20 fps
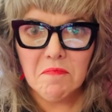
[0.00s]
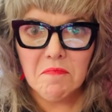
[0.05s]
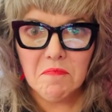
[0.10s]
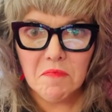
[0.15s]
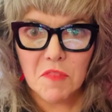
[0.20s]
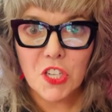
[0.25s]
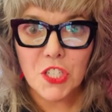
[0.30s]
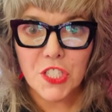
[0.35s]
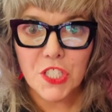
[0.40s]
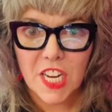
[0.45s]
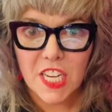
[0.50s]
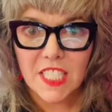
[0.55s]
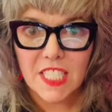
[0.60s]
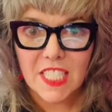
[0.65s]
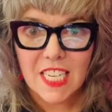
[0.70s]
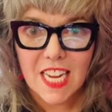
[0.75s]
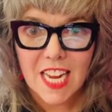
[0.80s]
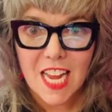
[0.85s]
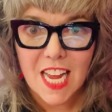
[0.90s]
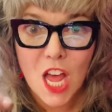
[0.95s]
They're
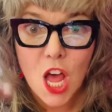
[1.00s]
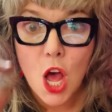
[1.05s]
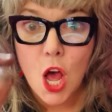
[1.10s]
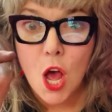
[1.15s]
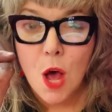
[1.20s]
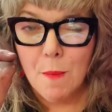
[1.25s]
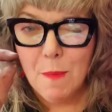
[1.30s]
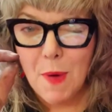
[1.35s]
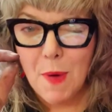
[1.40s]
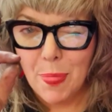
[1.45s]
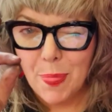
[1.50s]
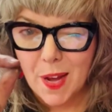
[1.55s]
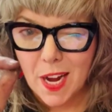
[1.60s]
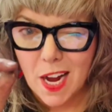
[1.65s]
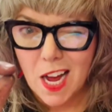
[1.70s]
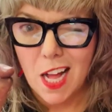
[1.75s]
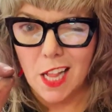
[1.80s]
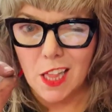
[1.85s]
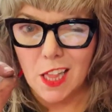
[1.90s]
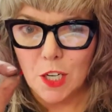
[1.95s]
dusty, but the
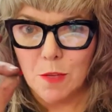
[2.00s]
color